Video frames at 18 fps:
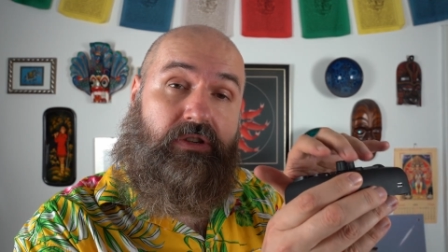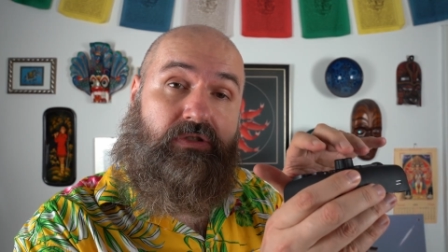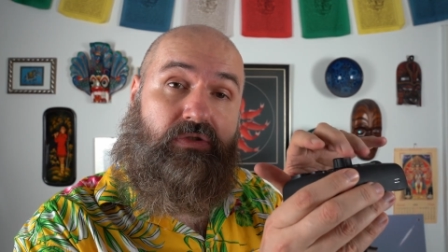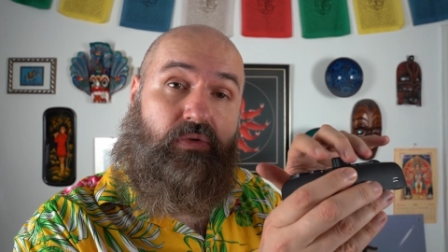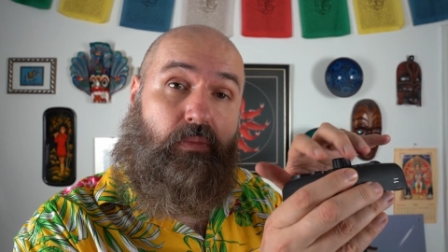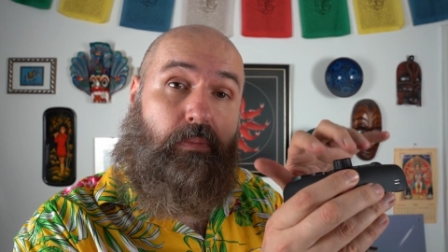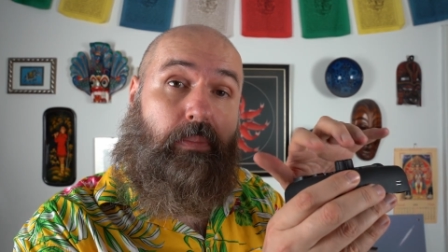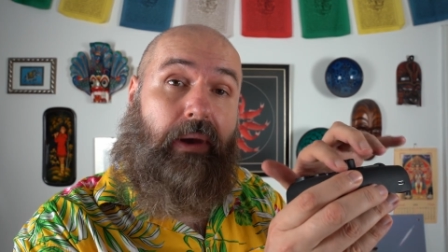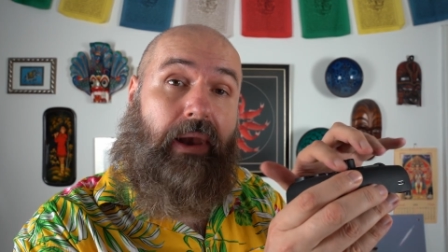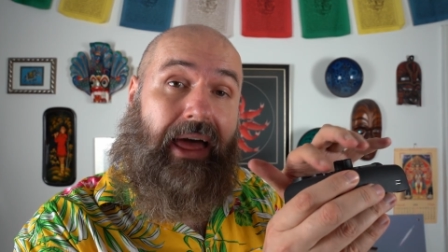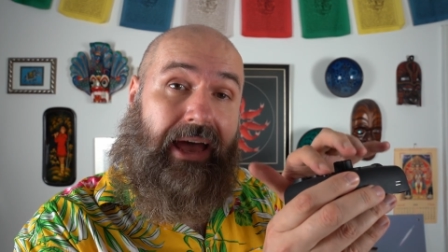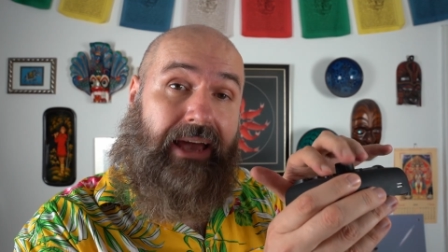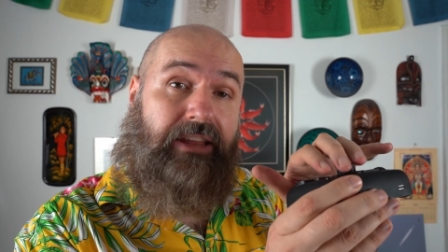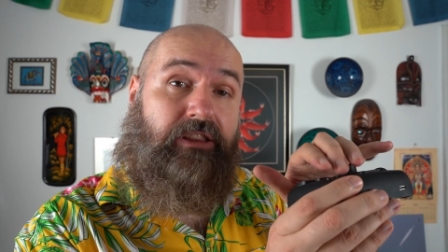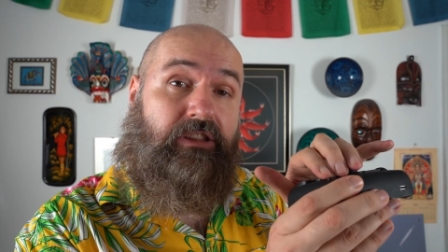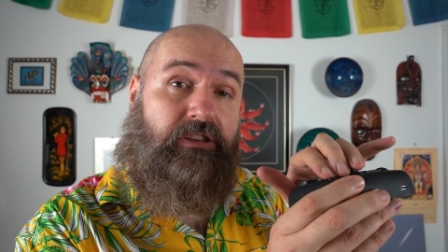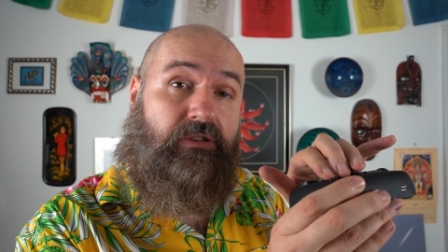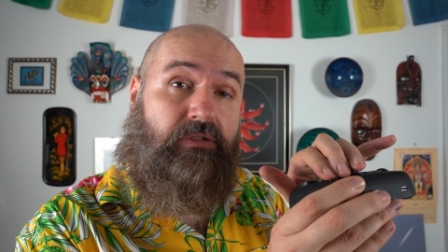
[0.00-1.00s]
So
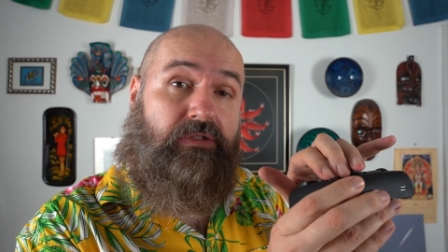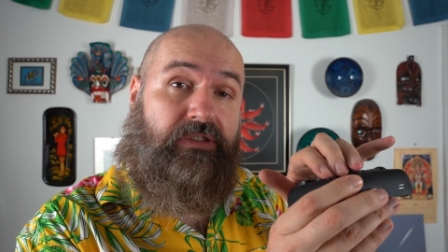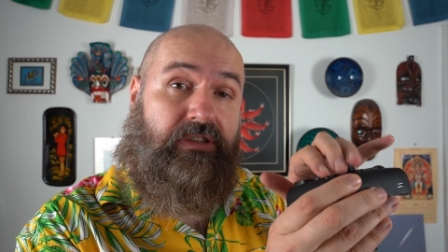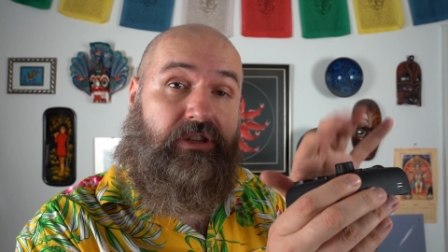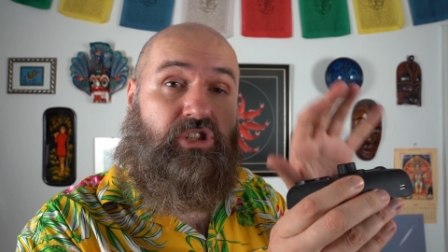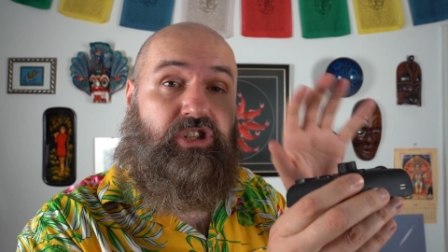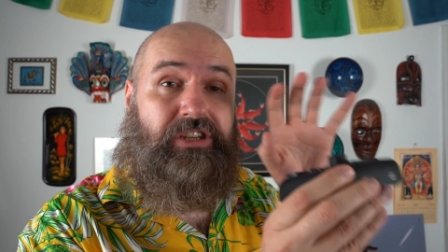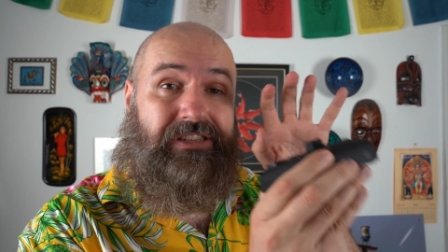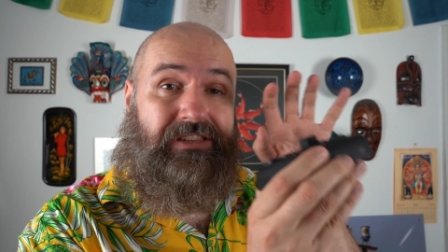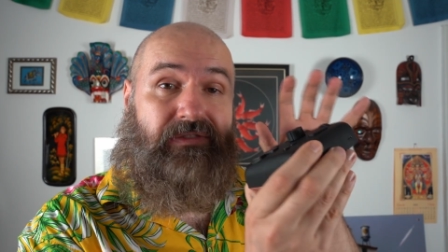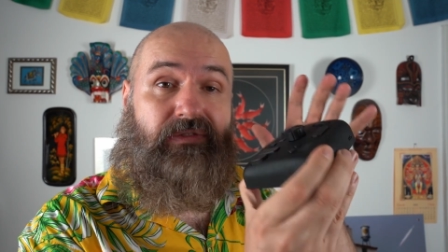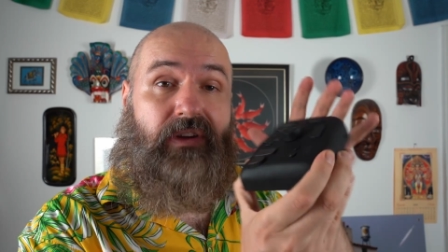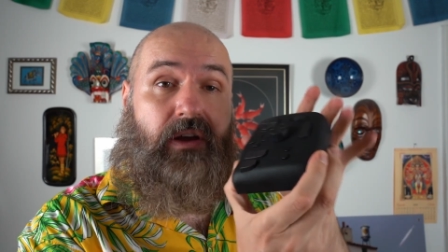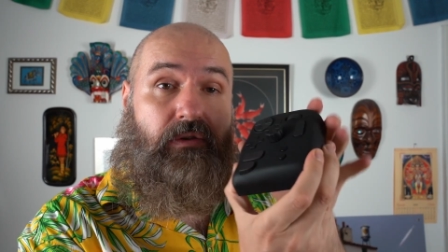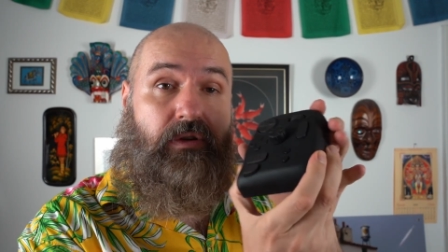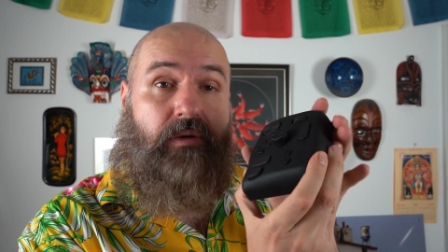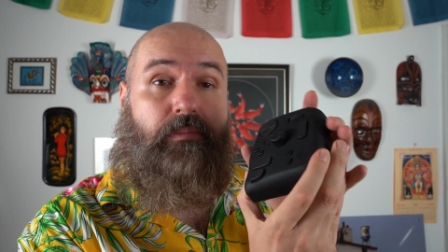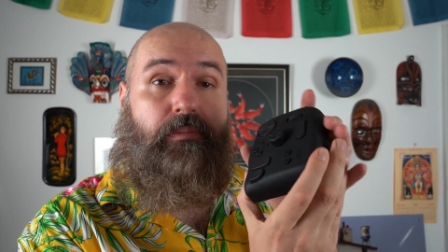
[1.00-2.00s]
blind usage is
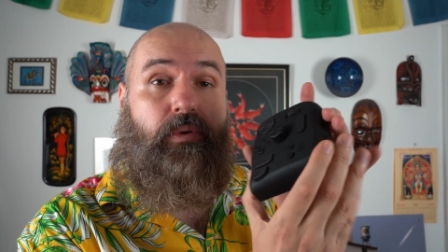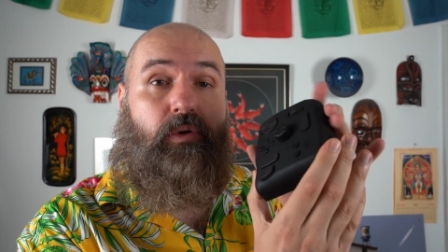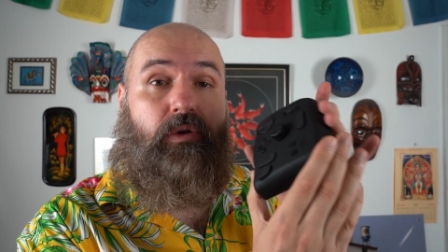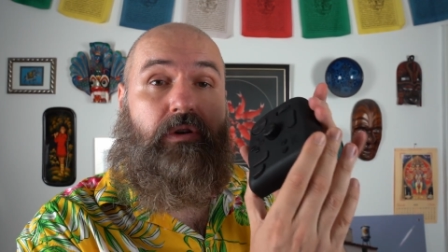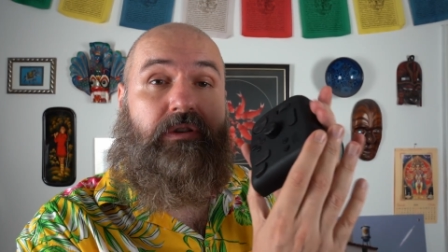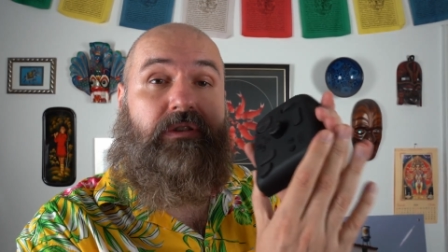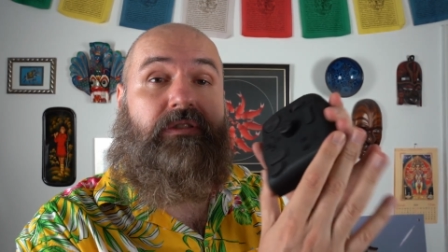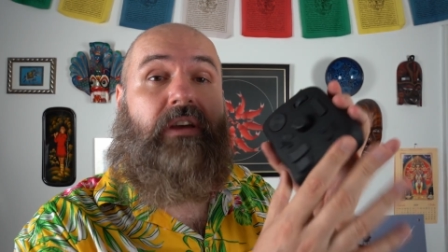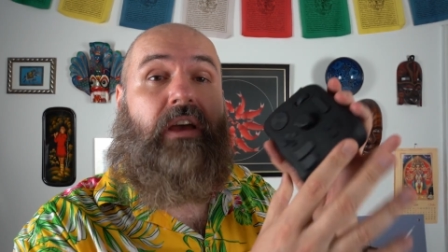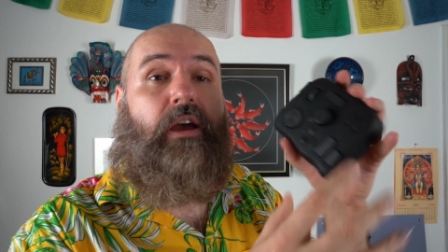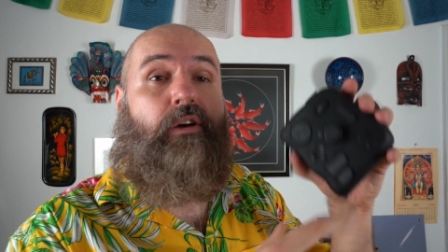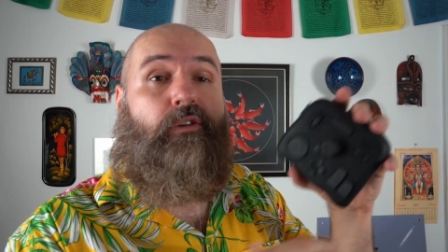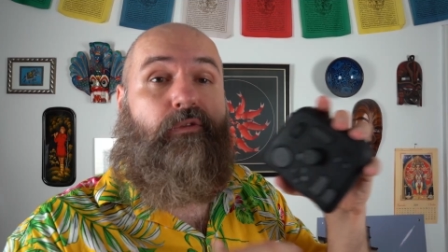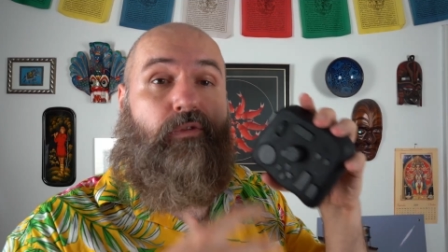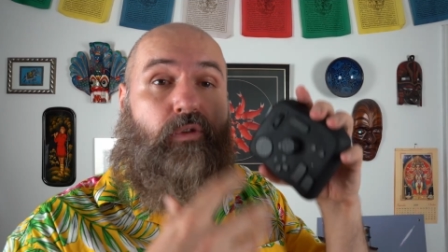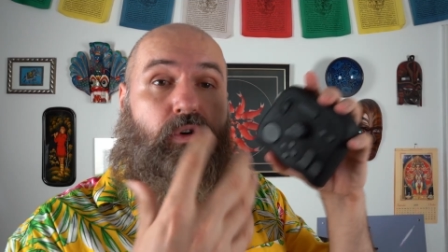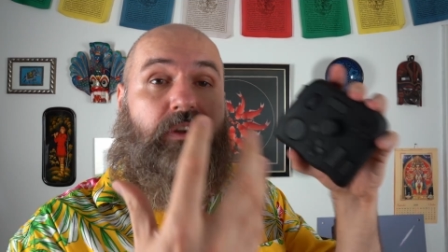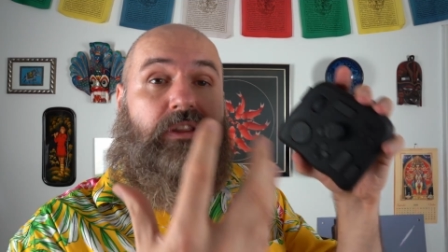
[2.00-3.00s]
very important
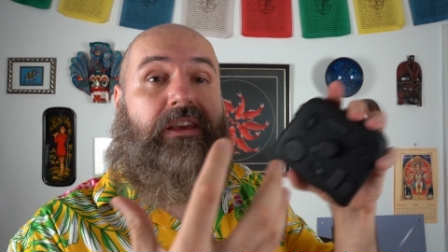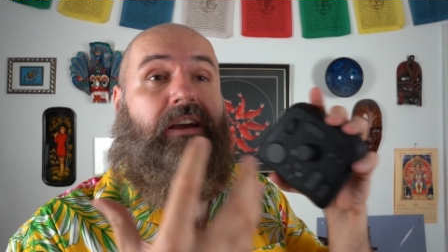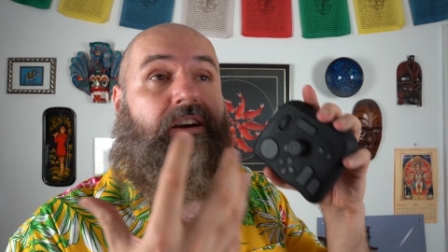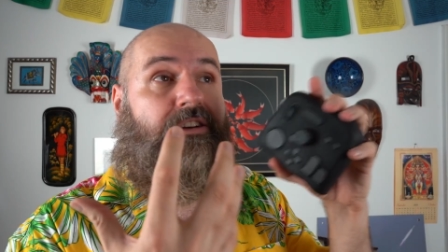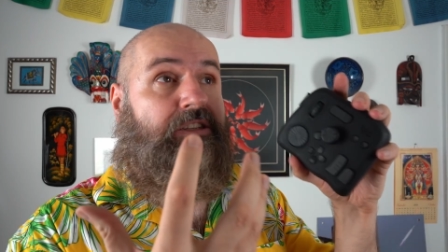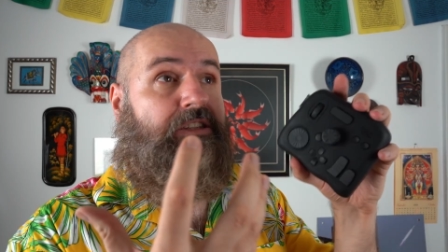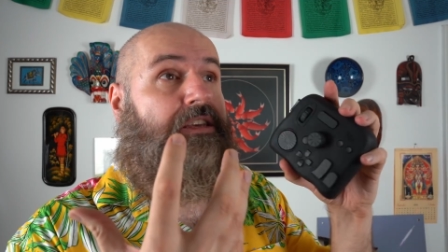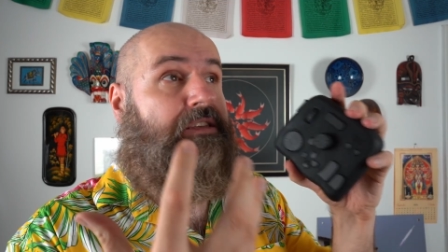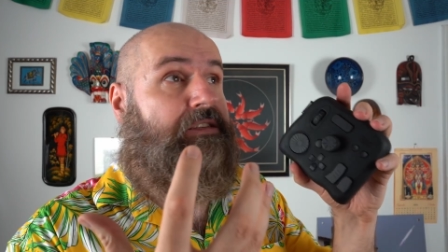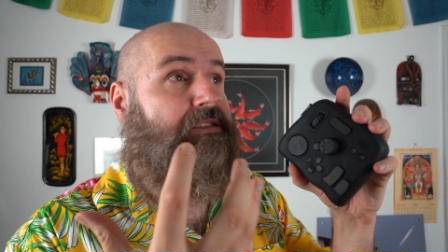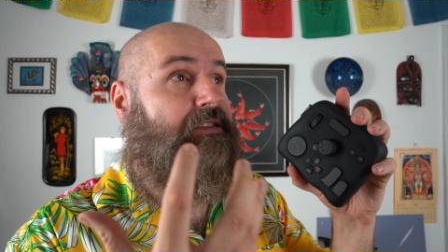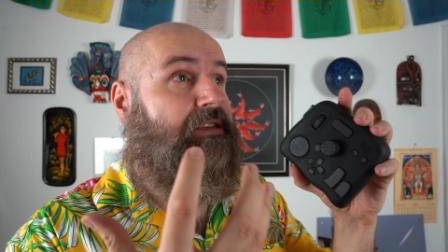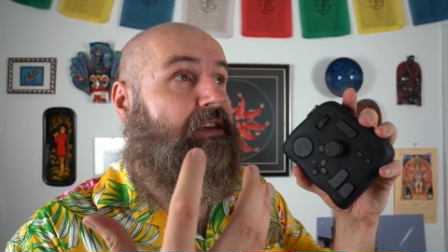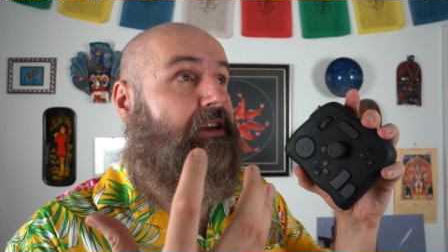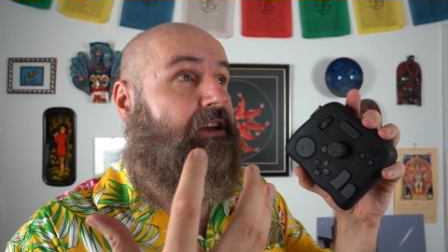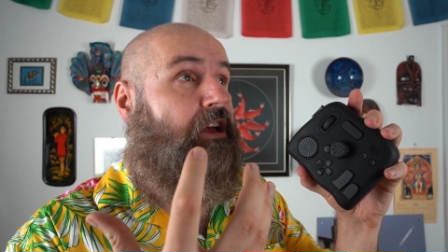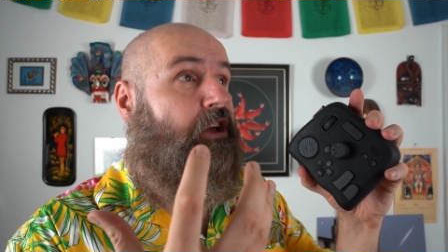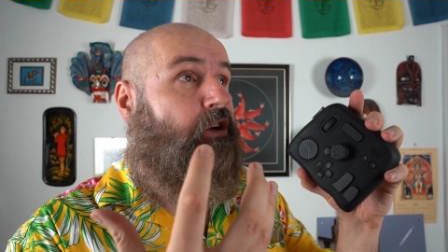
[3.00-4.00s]
for the
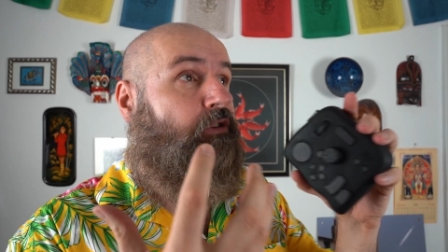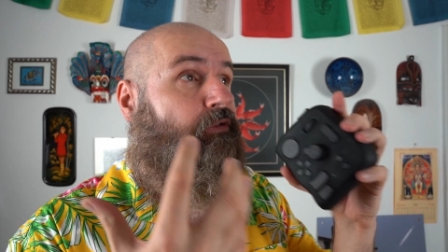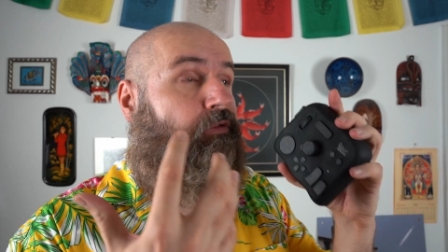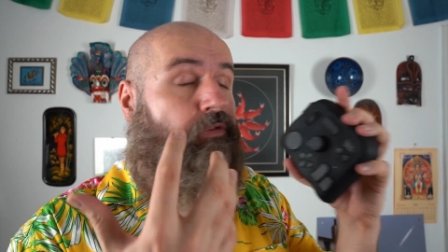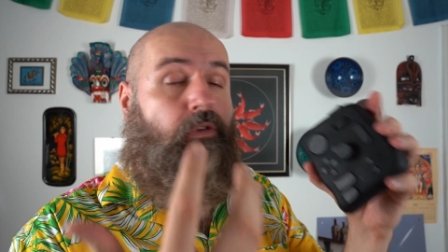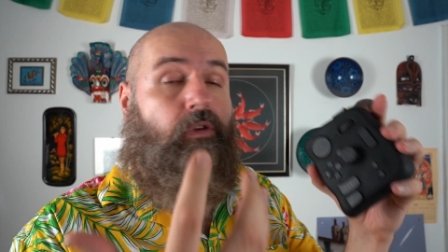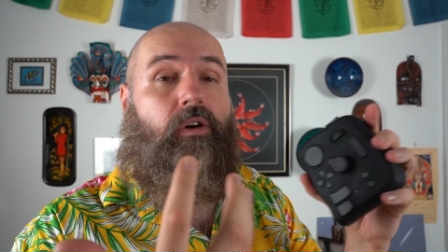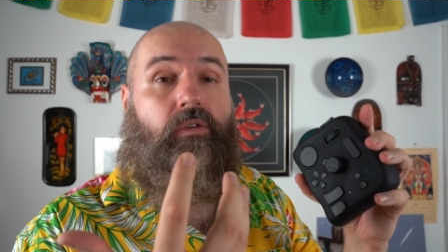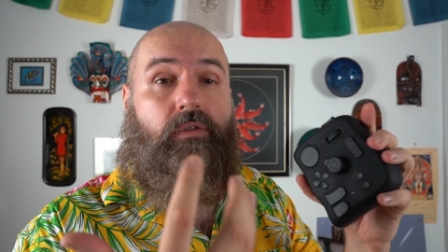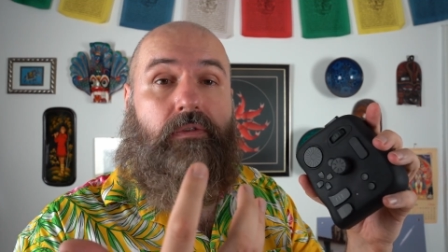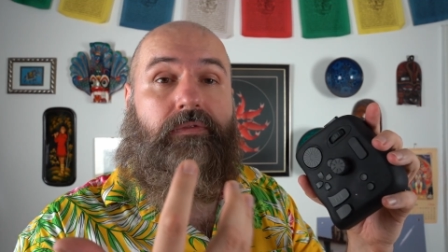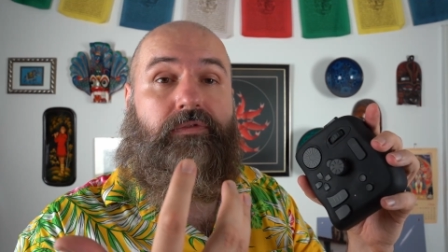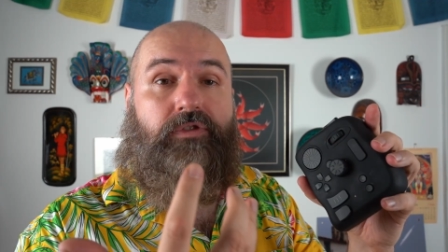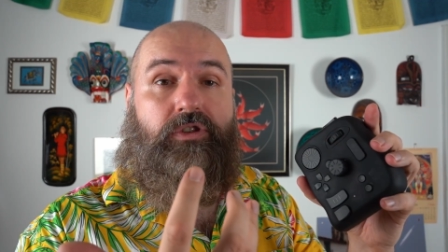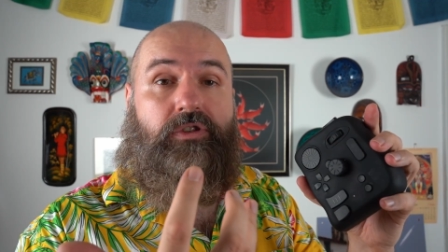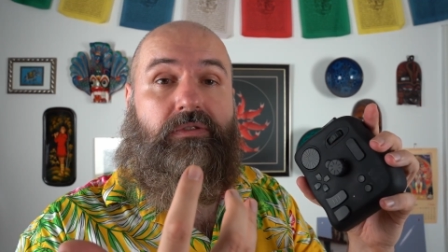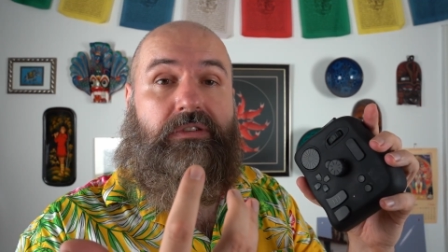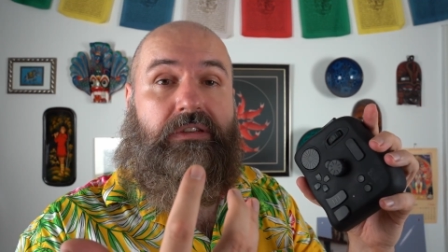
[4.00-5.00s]
artistic flow of
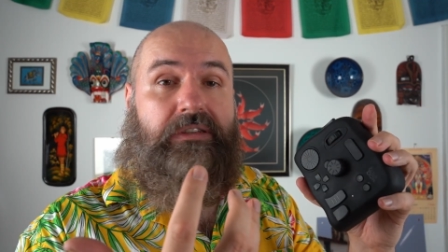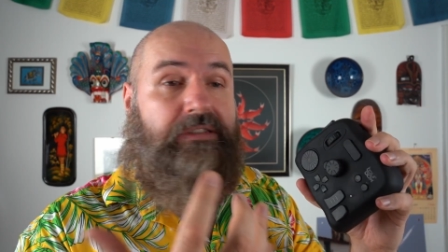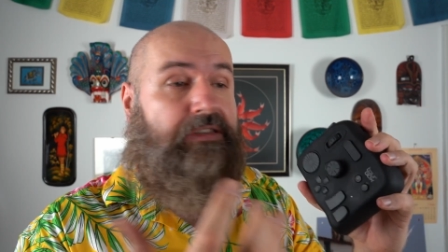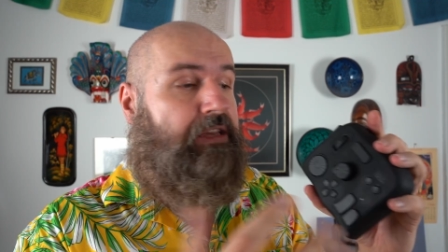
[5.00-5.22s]
juices.